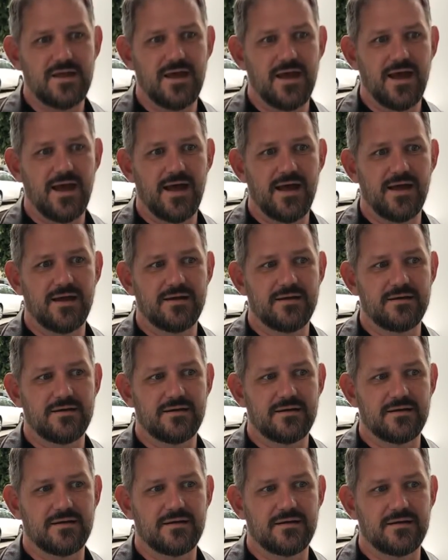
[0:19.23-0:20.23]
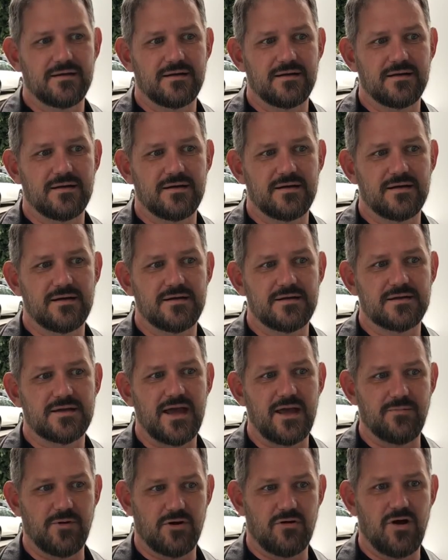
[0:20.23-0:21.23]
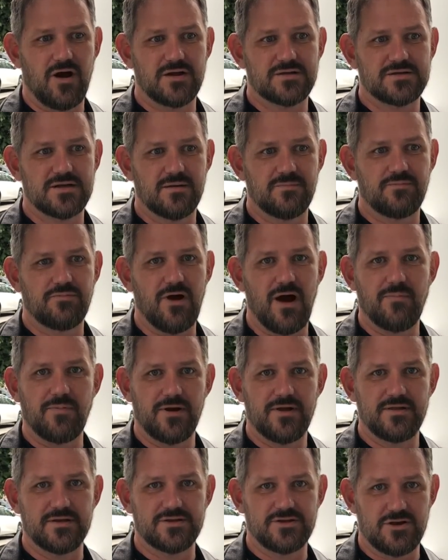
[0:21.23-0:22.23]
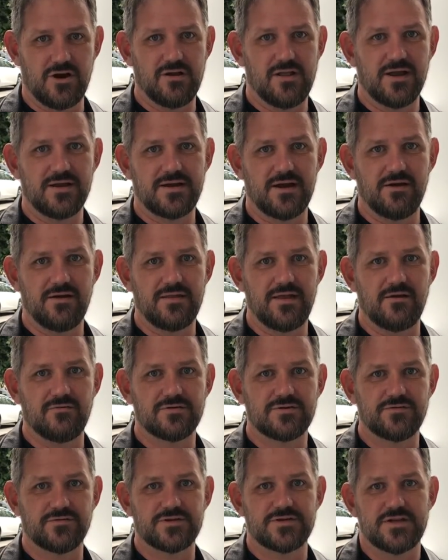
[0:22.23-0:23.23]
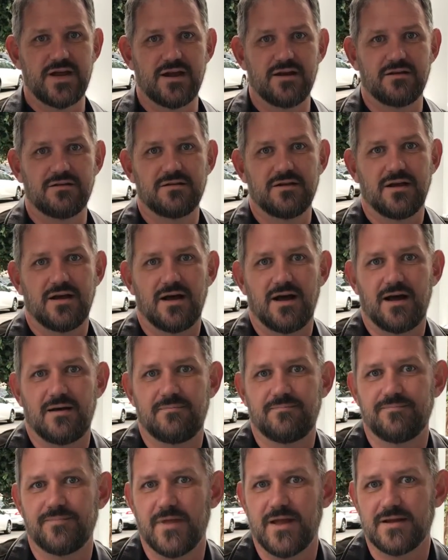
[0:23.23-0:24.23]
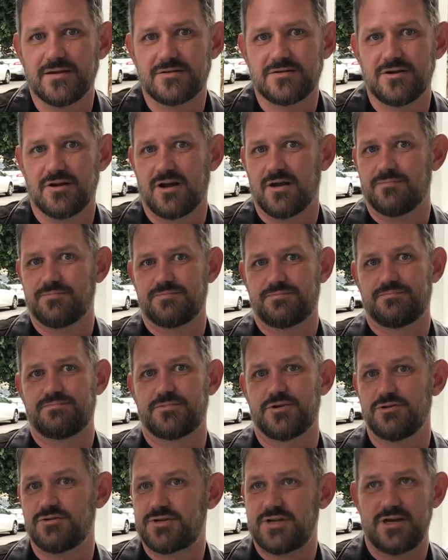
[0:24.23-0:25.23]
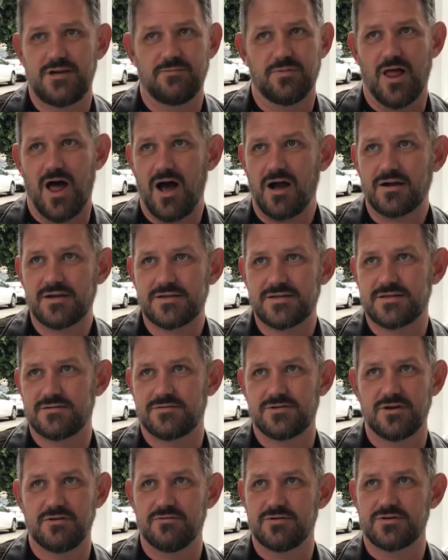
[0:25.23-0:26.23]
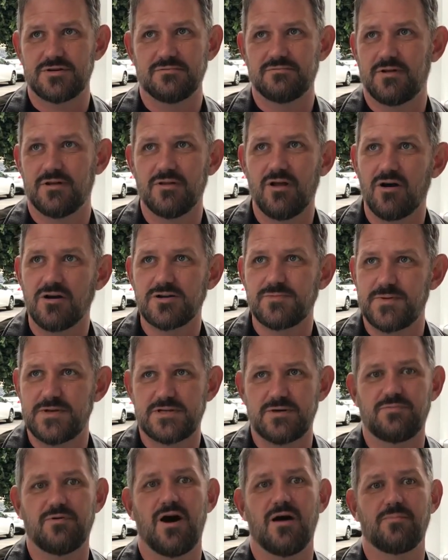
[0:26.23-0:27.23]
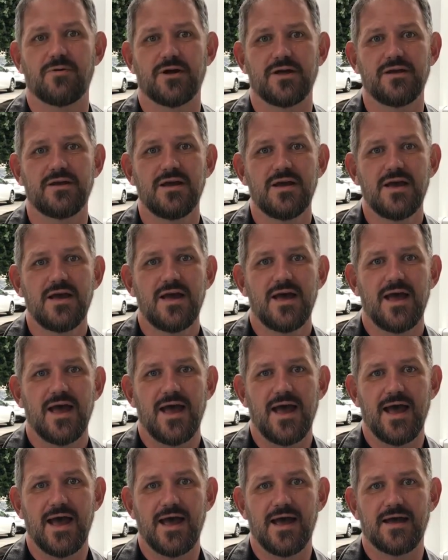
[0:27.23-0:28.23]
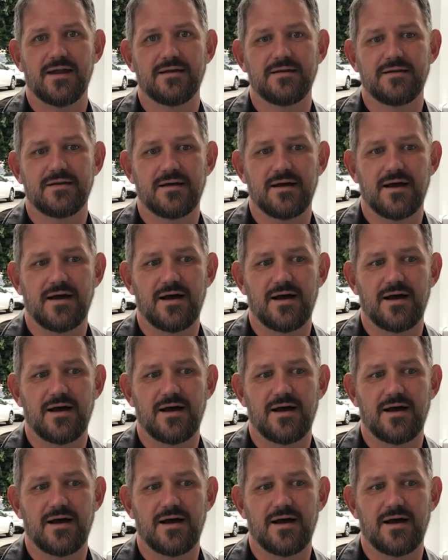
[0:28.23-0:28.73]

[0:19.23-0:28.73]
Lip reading: and came across a property, the Starland area, that was for sale. It took up 2 city blocks, so it was a large piece of property. And